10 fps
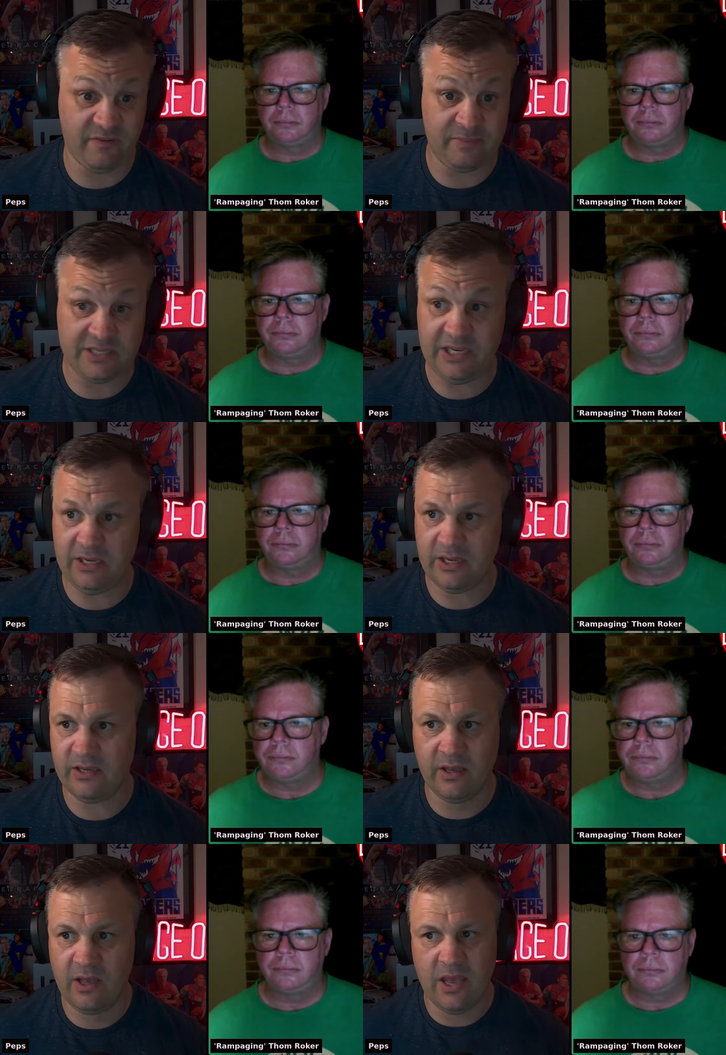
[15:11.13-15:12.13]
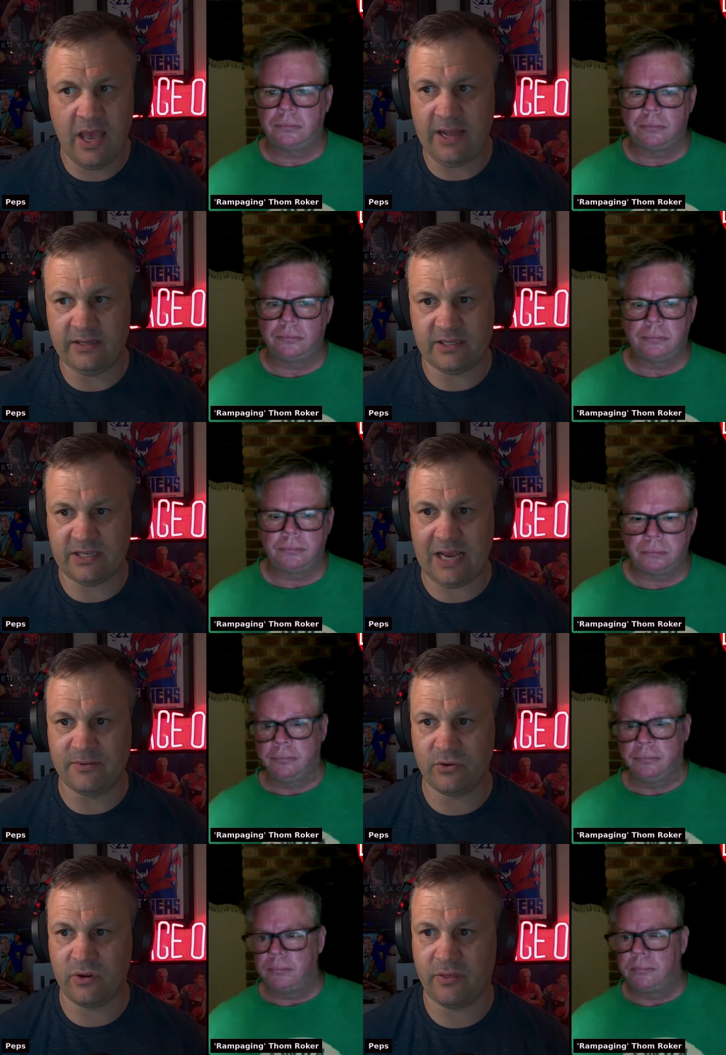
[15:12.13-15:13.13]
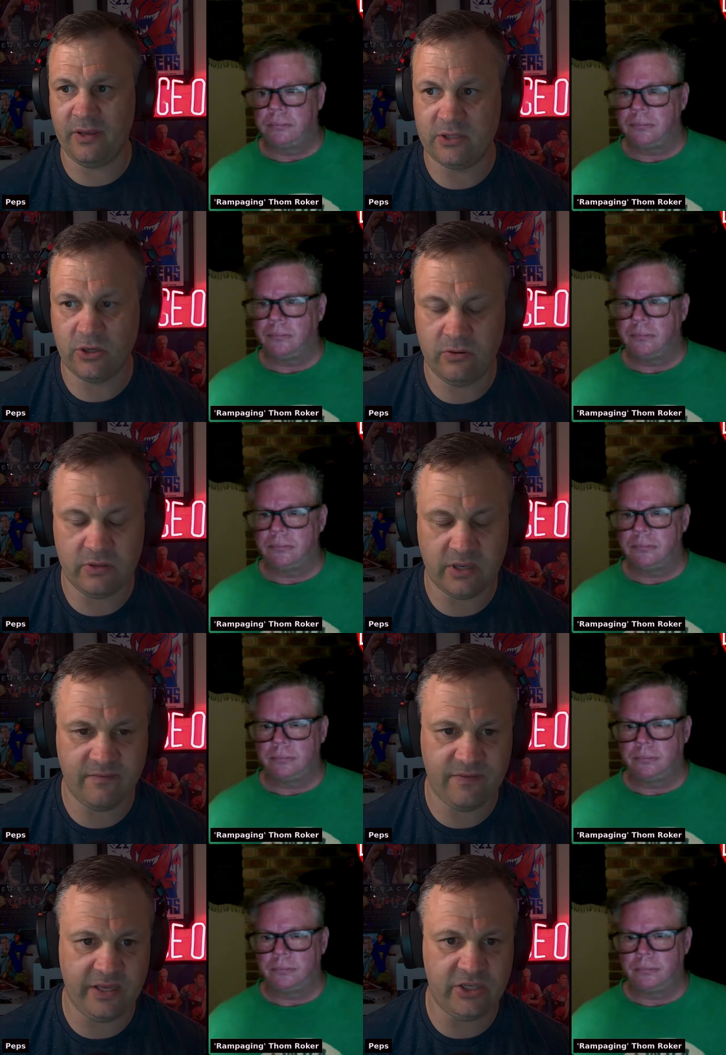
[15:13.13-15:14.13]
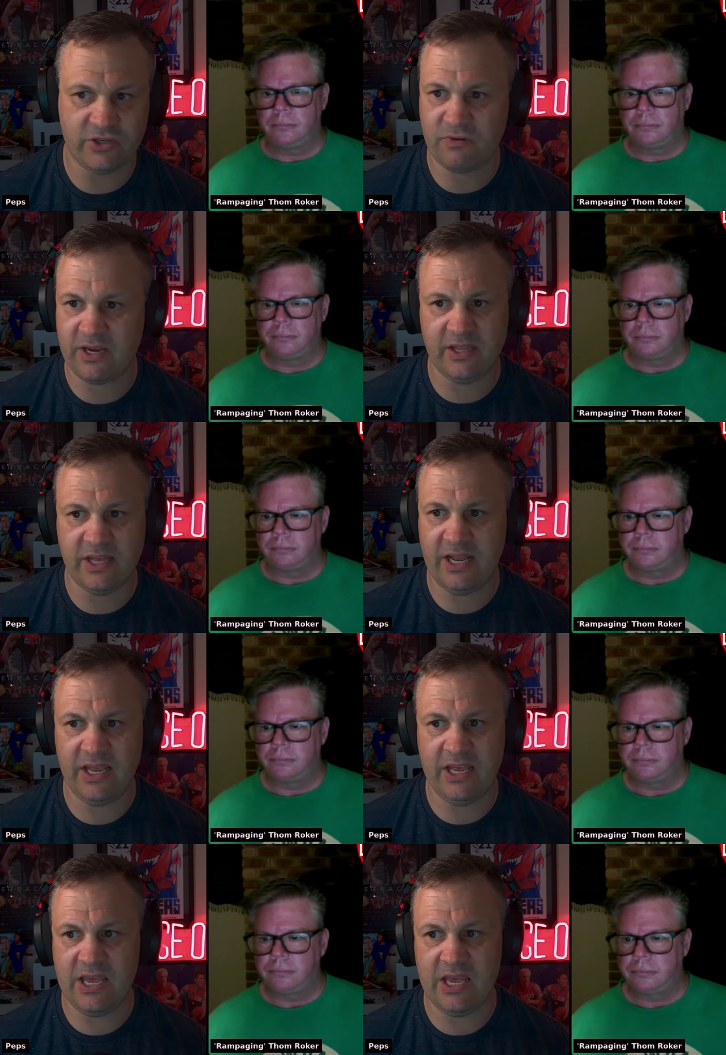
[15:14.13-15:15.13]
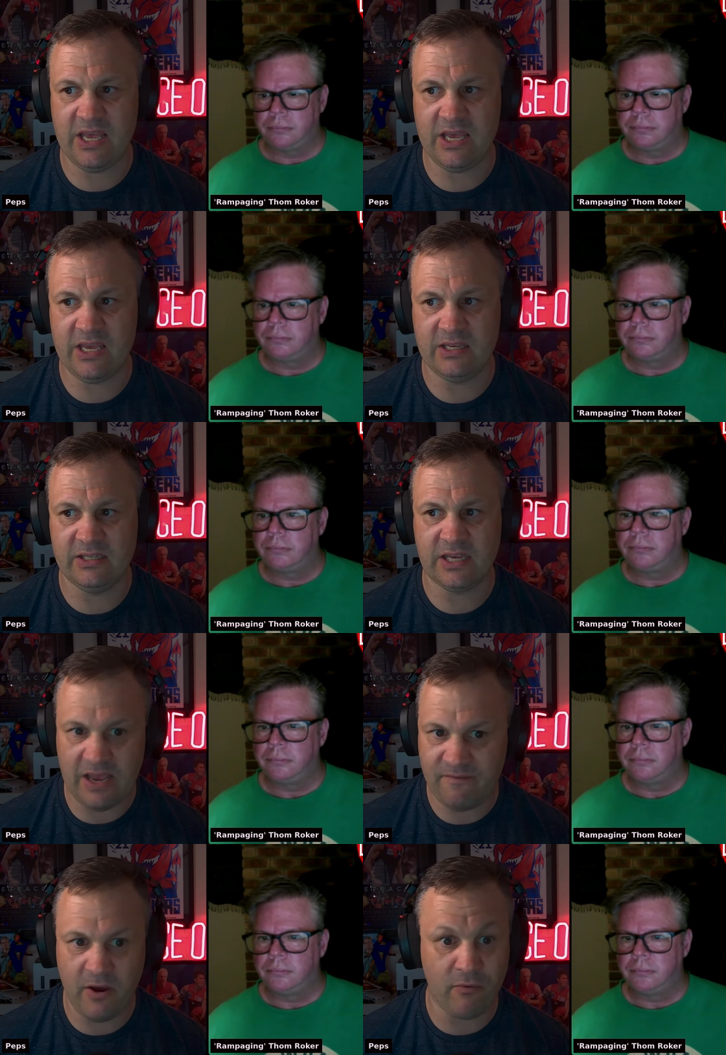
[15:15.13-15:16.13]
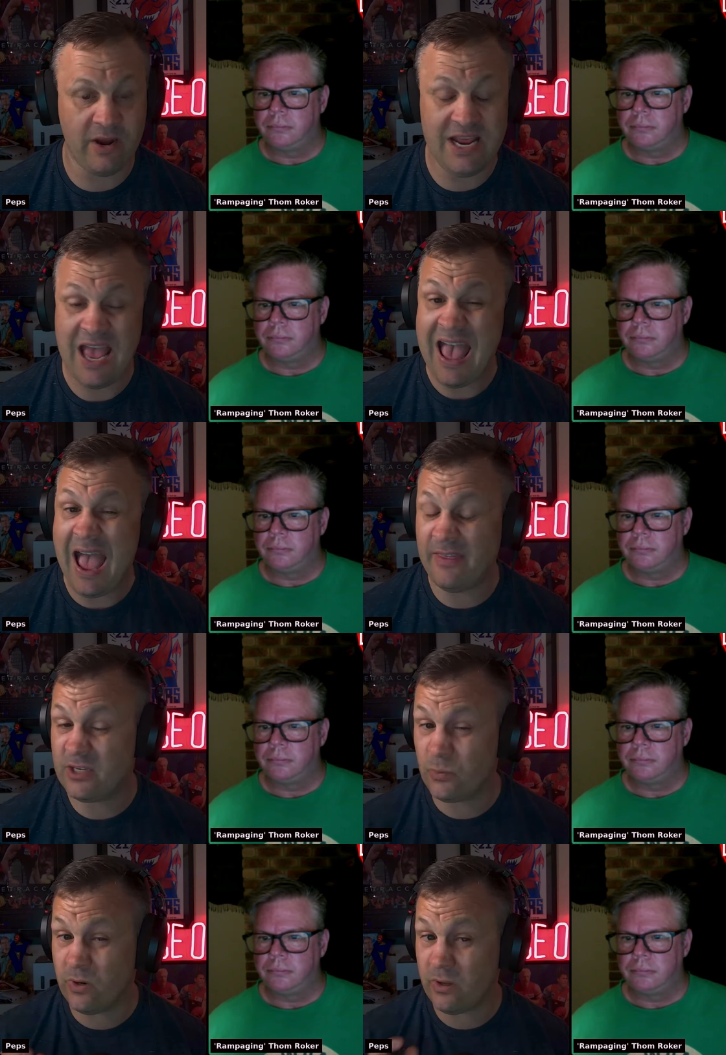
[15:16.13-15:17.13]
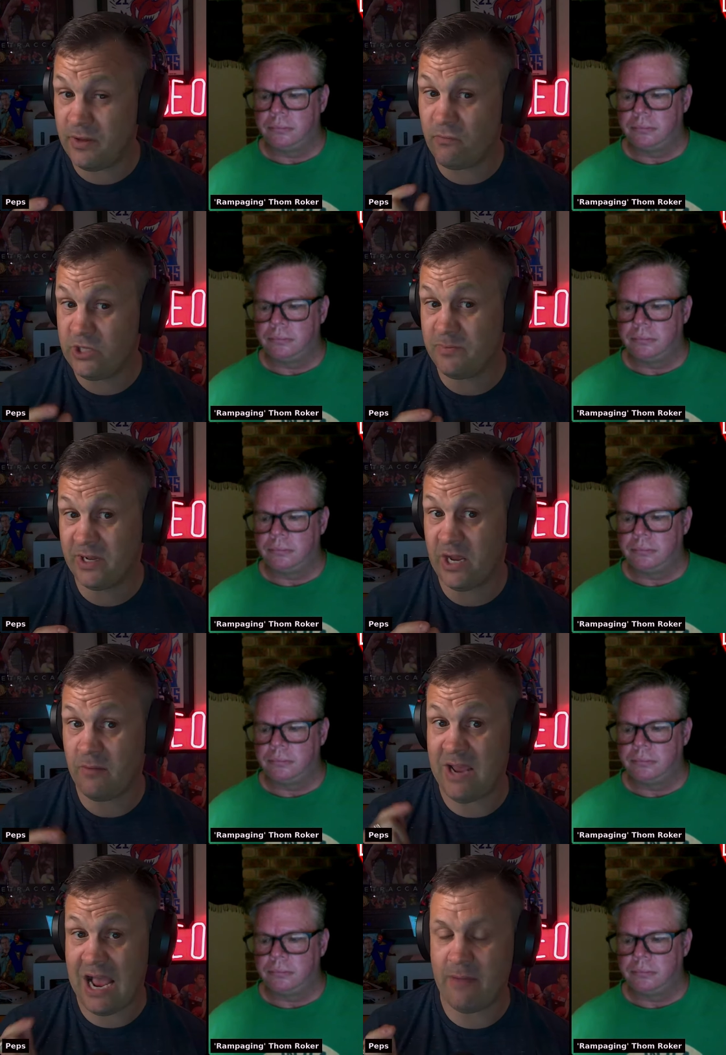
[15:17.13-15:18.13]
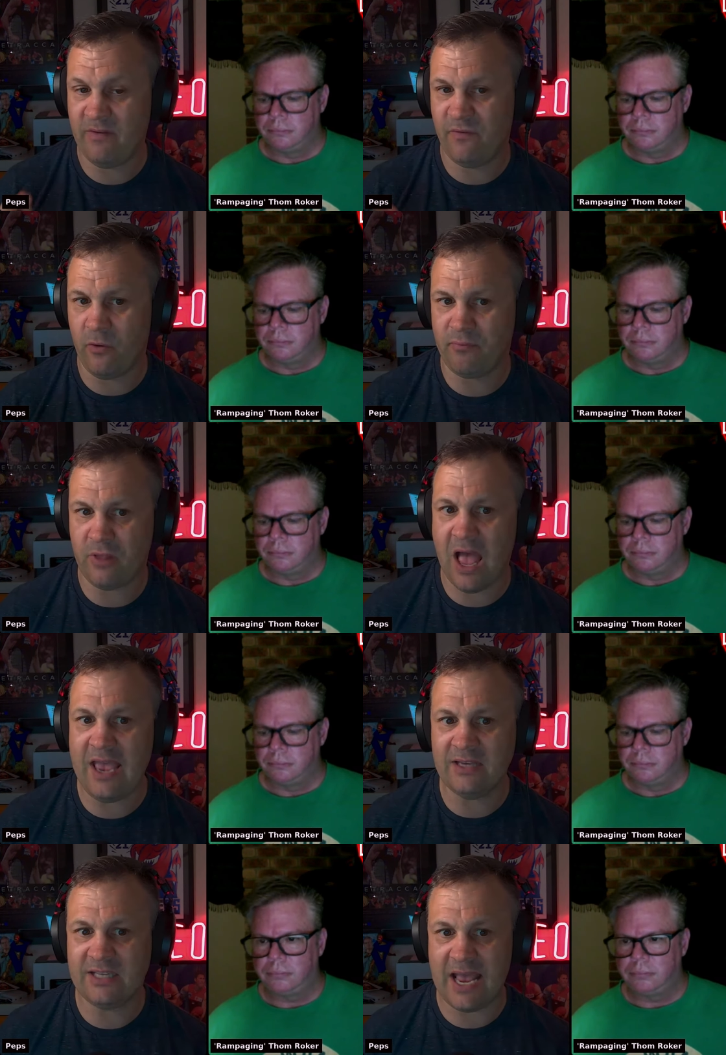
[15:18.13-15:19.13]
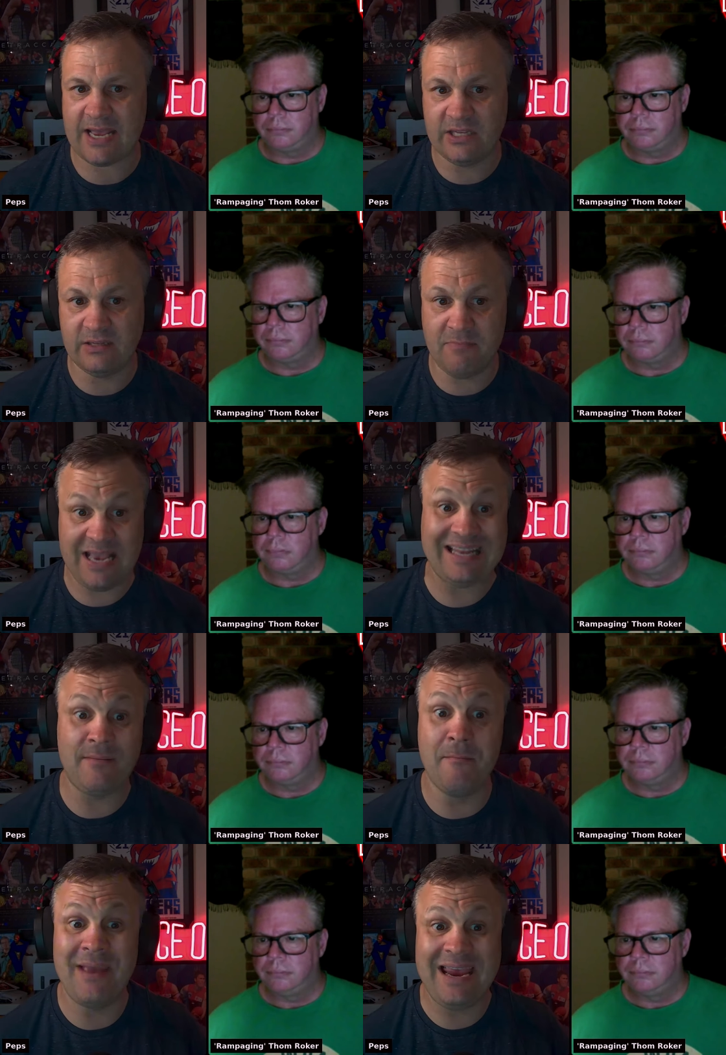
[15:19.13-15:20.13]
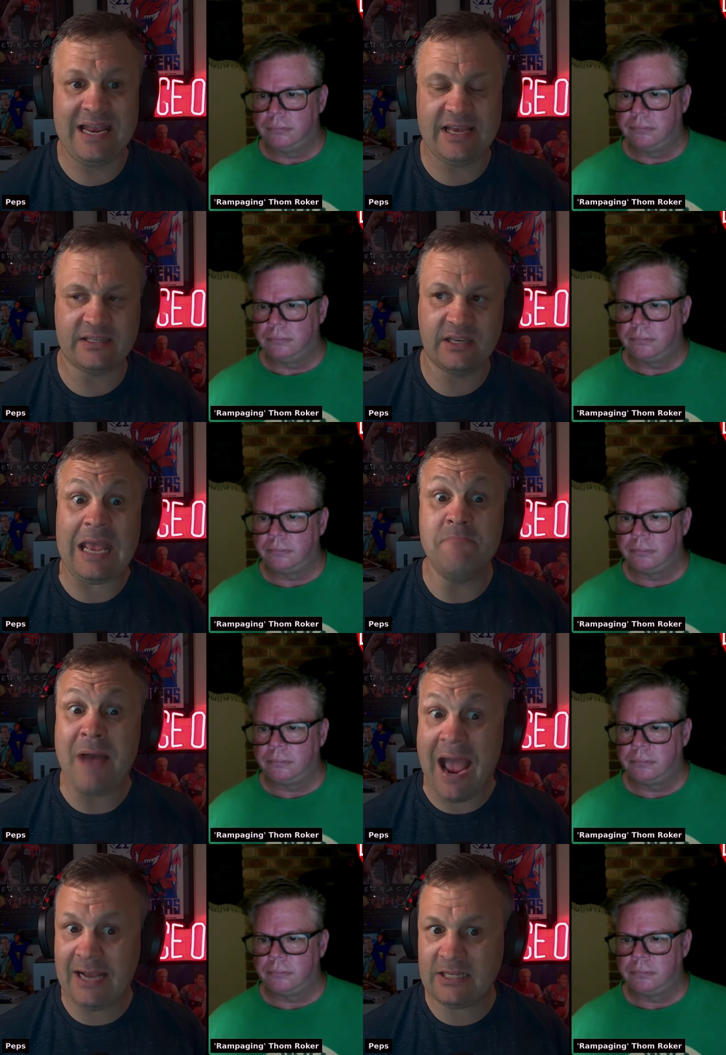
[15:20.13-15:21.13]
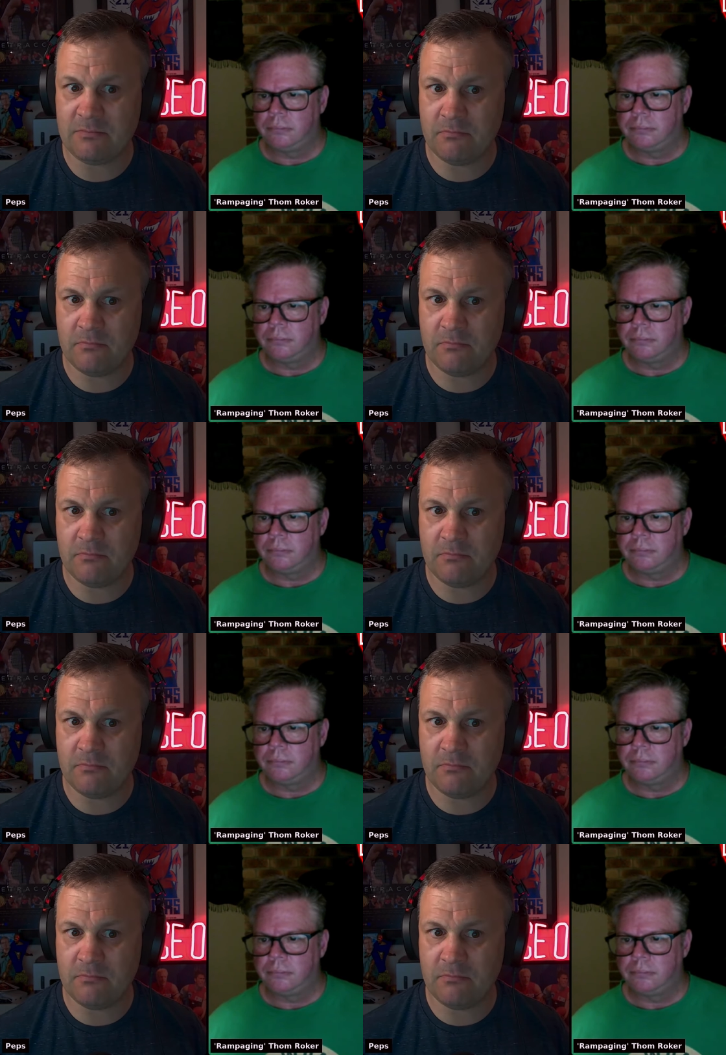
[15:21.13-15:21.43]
Speaker 1: flipsy. And it's the same sort of thing too. They just reckon that he is AFL ready. And this is what I think Richmond are going to be aiming for. Players that can make an immediate impact